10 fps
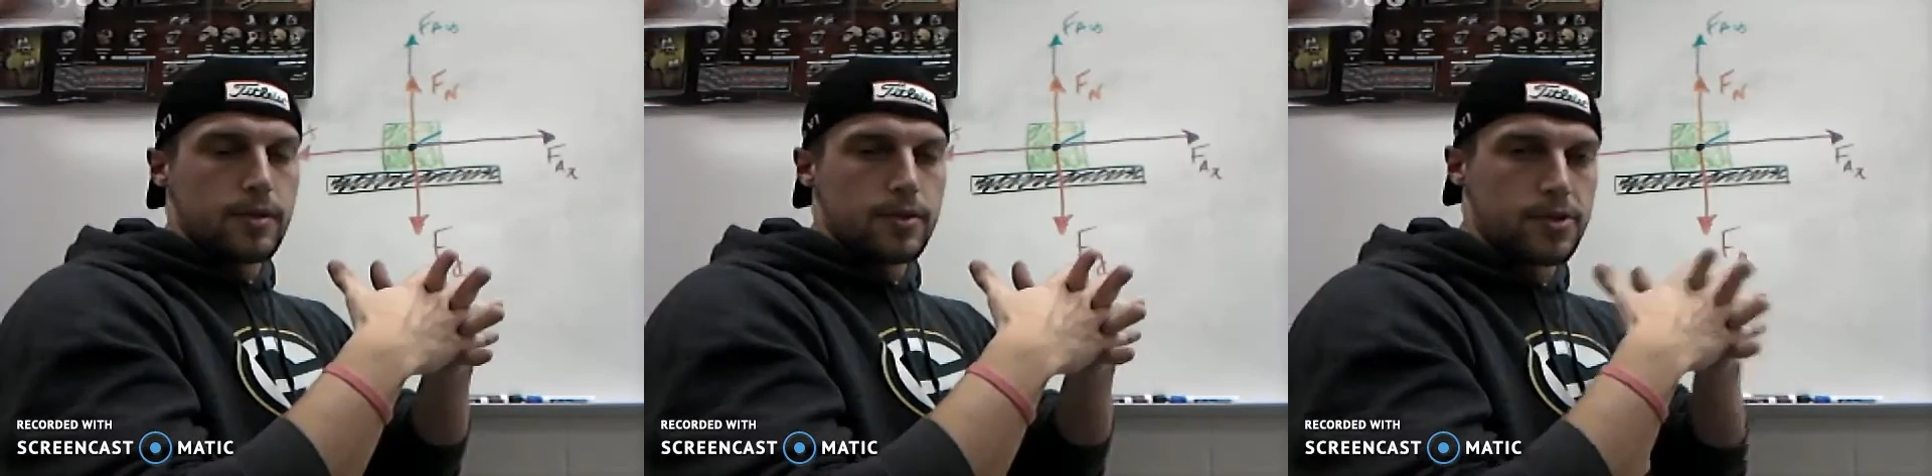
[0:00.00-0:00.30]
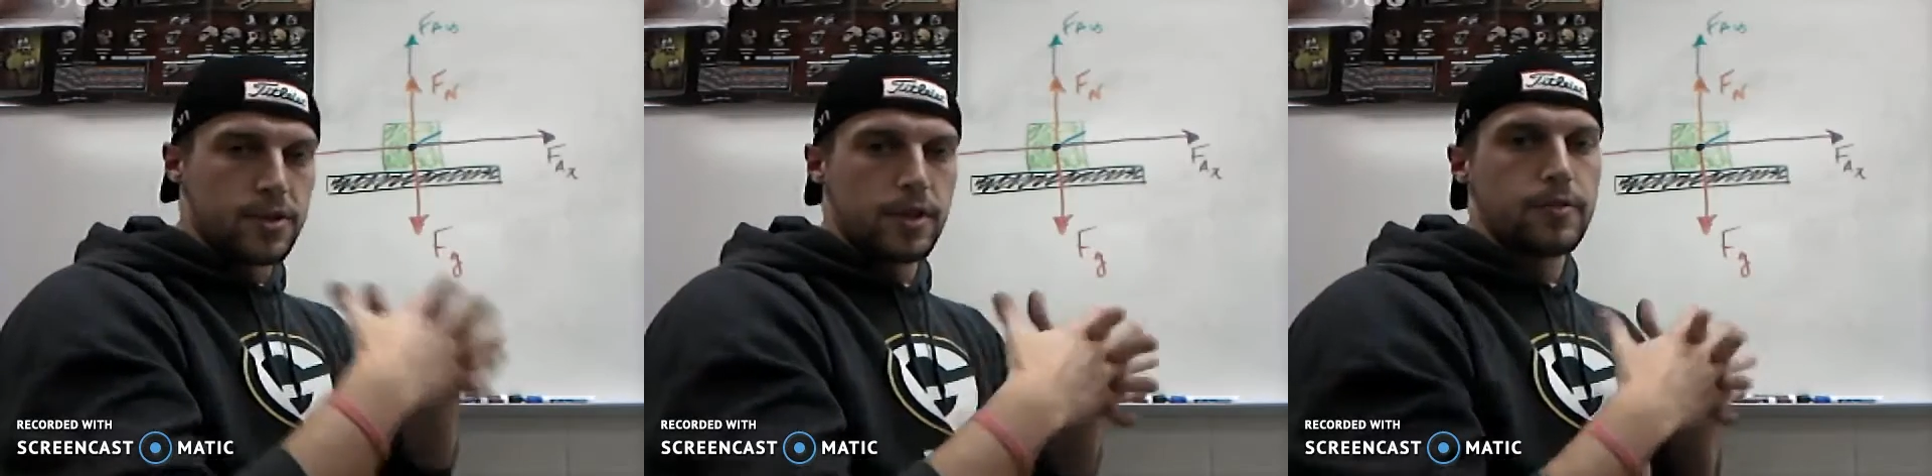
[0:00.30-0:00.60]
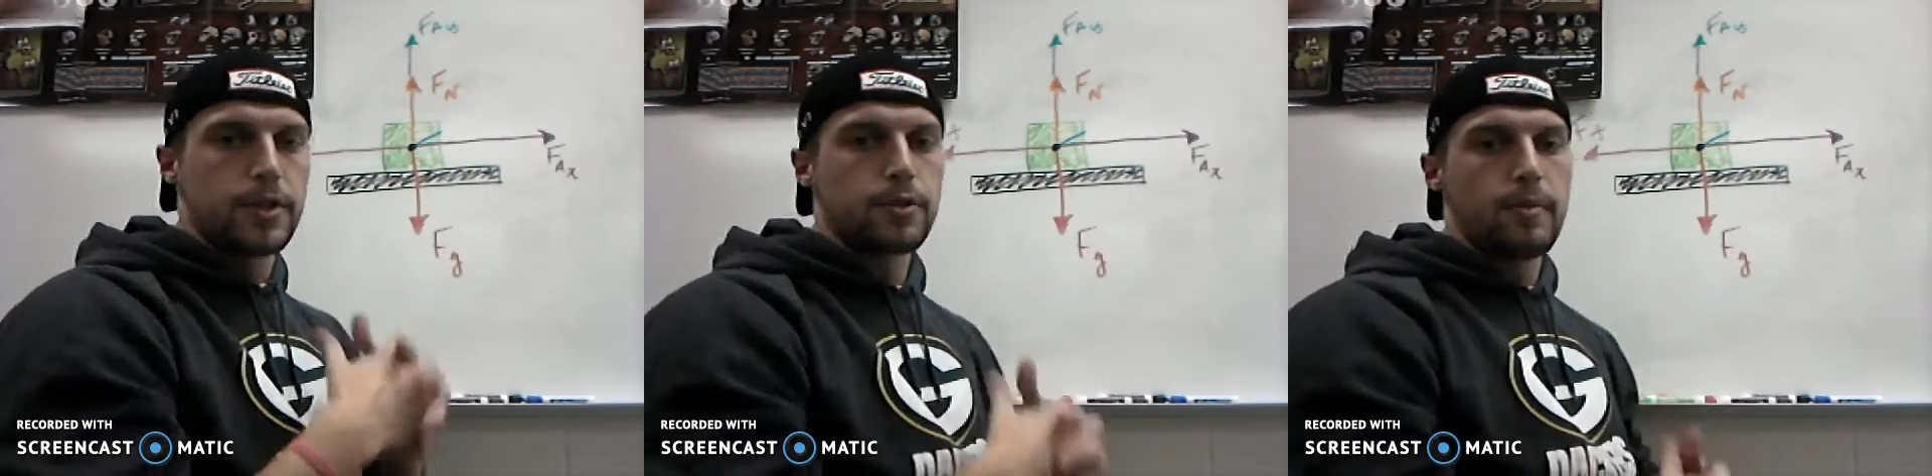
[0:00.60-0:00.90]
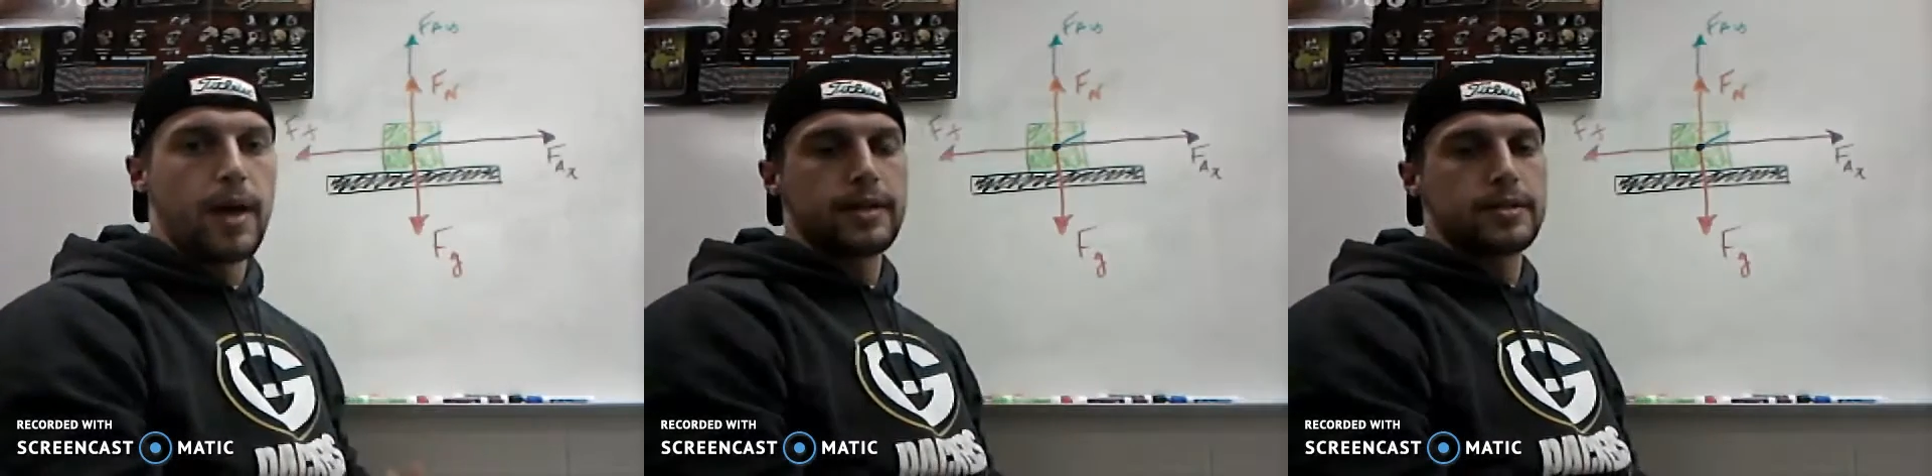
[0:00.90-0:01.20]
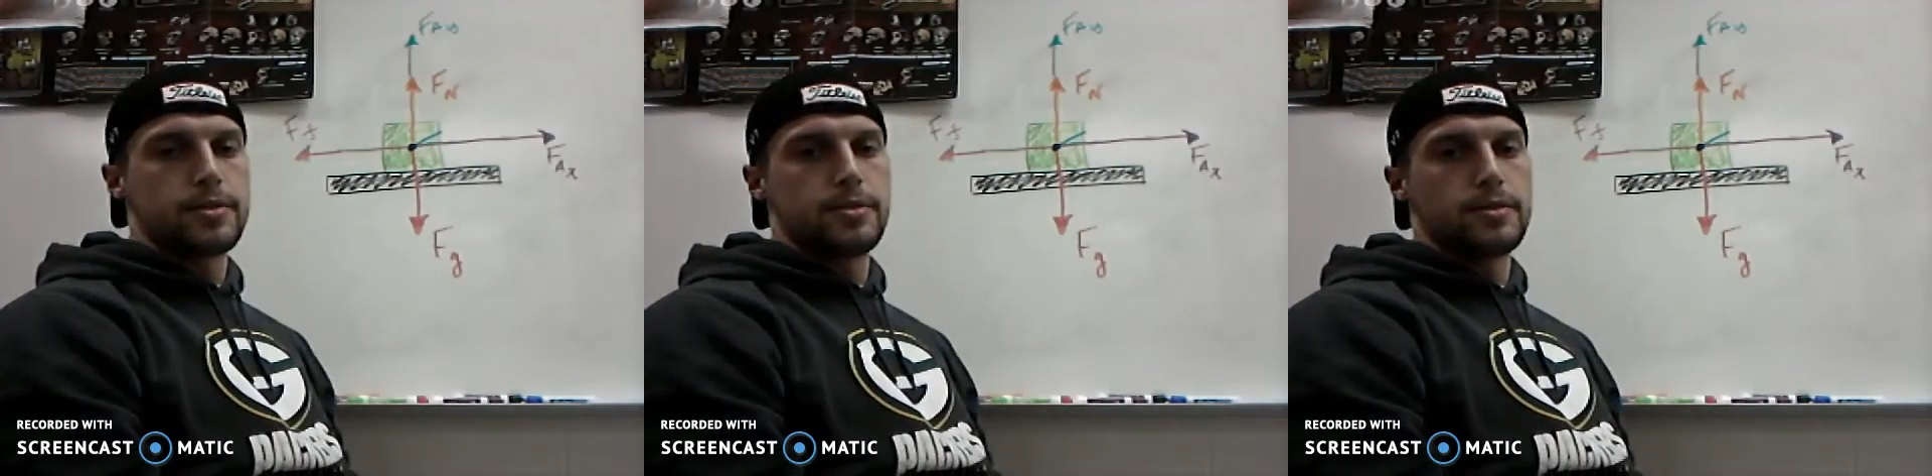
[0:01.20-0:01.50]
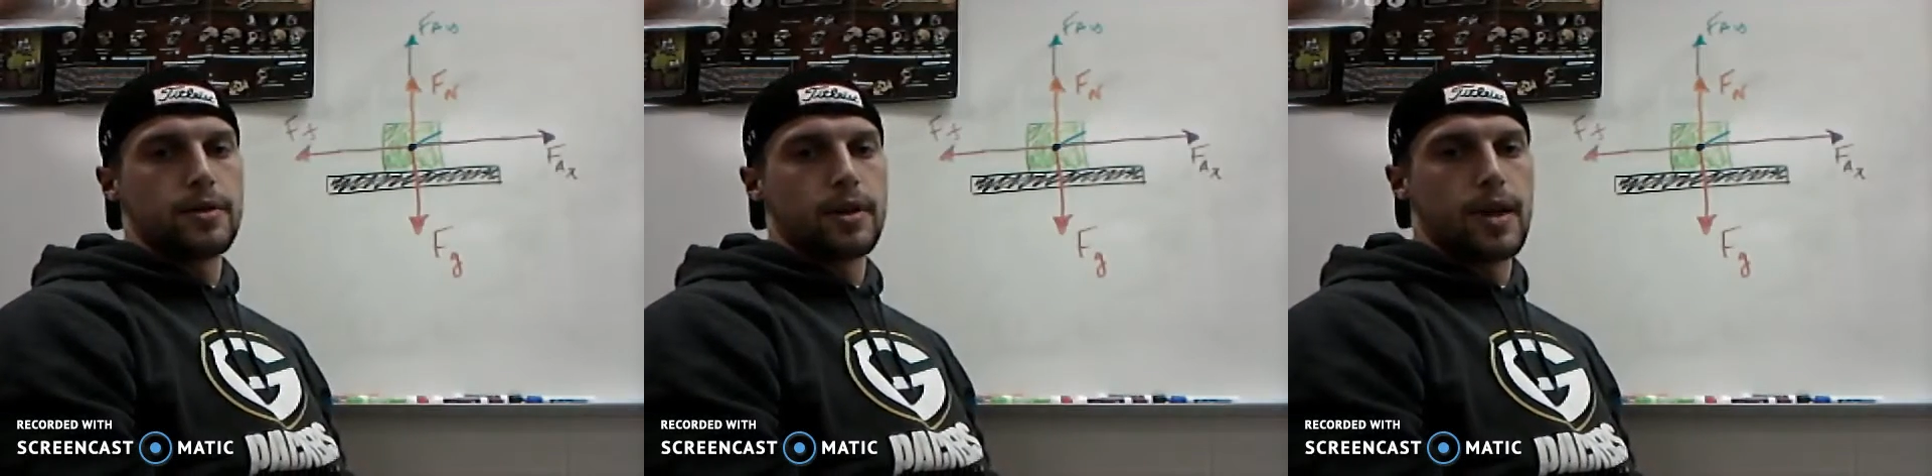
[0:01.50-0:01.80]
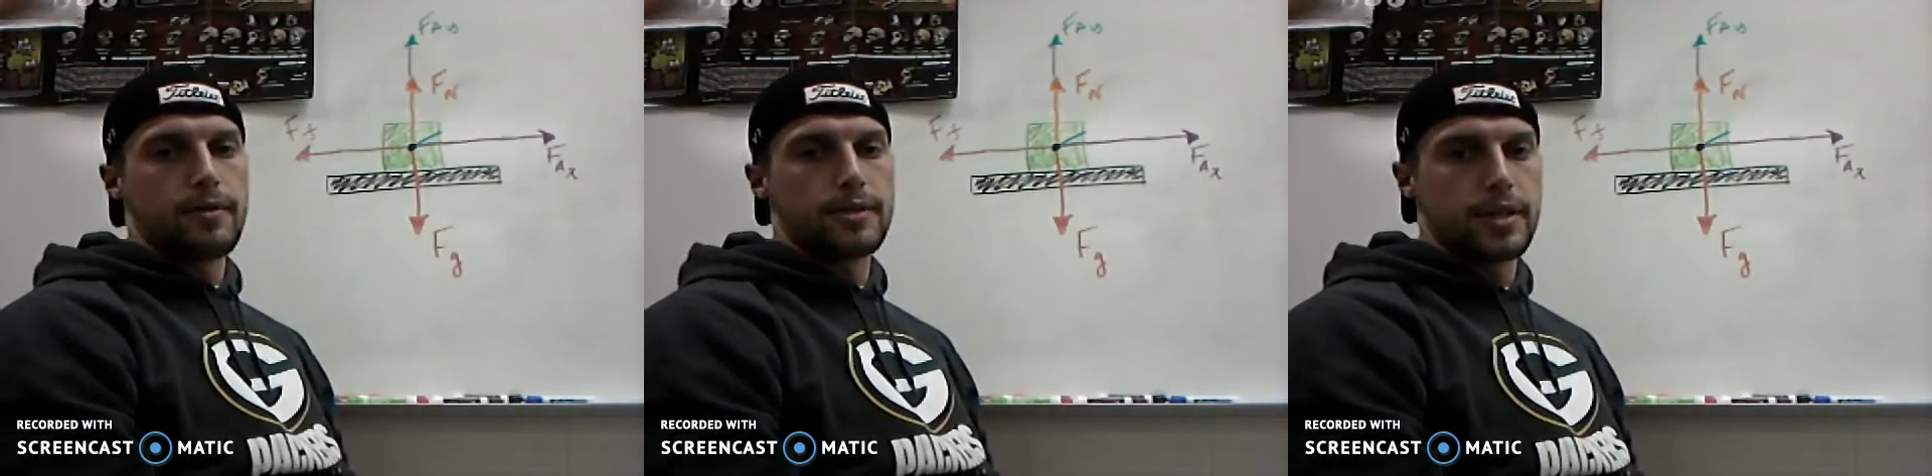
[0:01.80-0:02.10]
still of equal magnitude to our
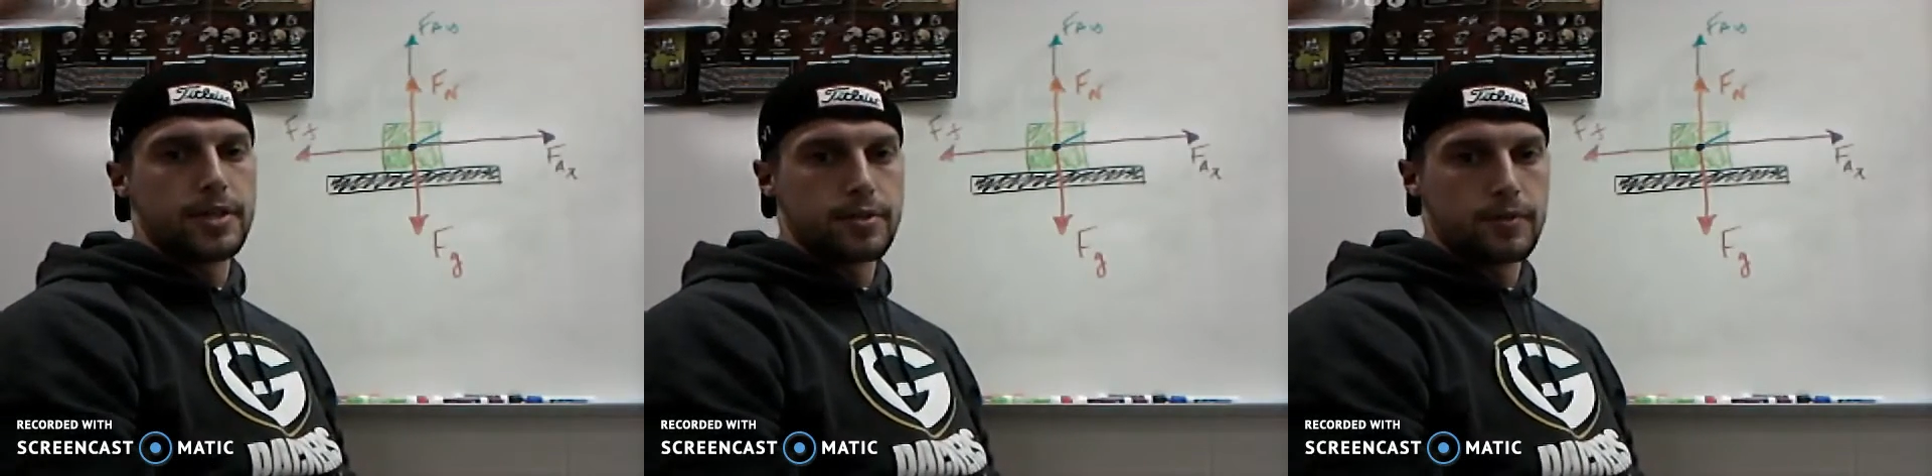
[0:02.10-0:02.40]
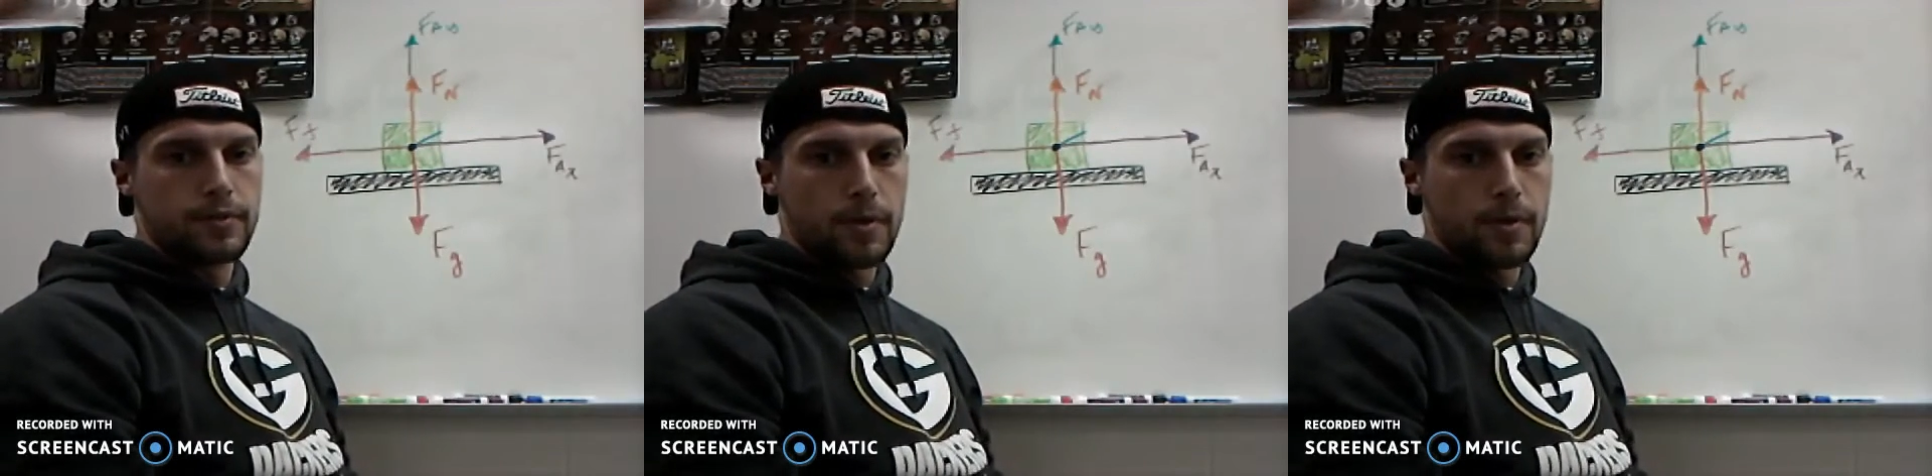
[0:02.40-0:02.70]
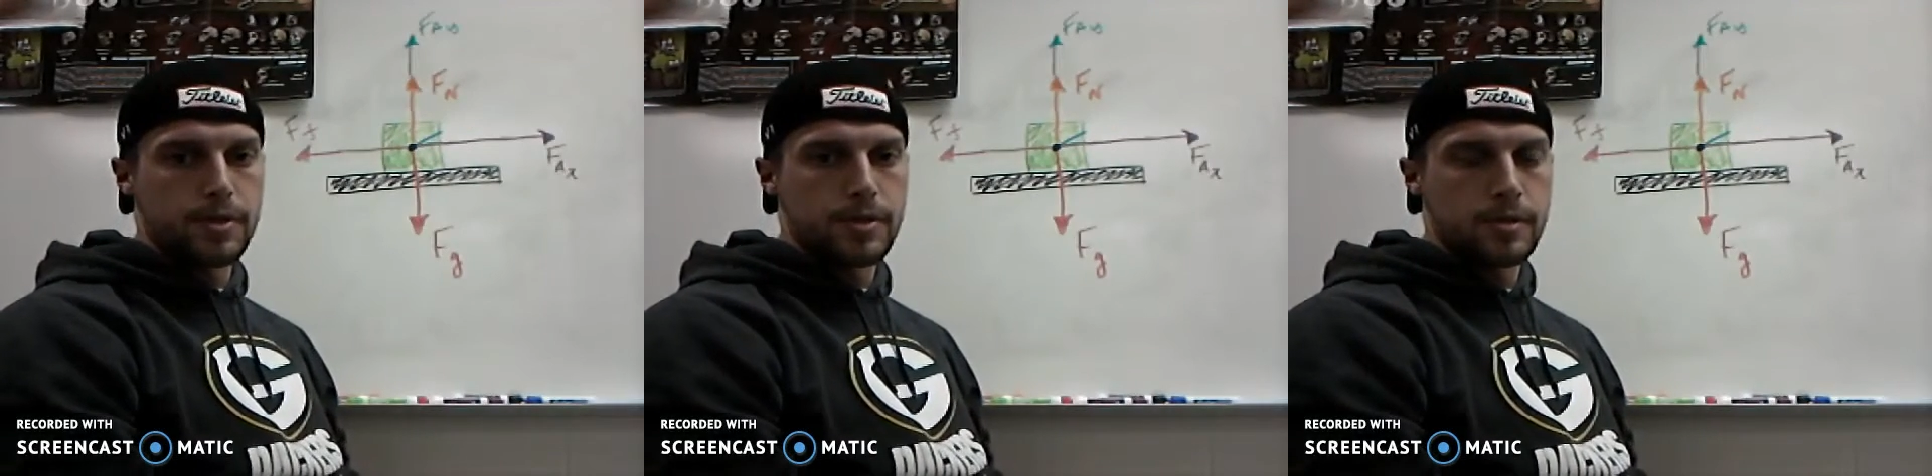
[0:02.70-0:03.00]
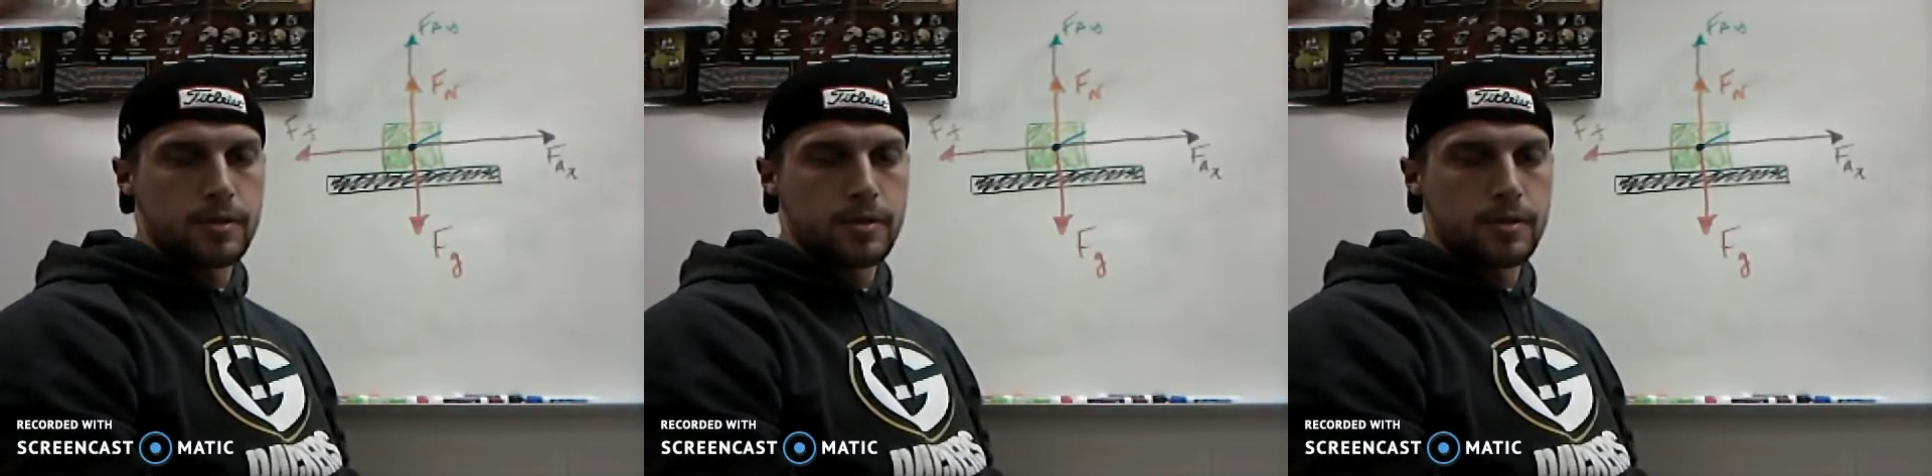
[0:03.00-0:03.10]
gravitational force?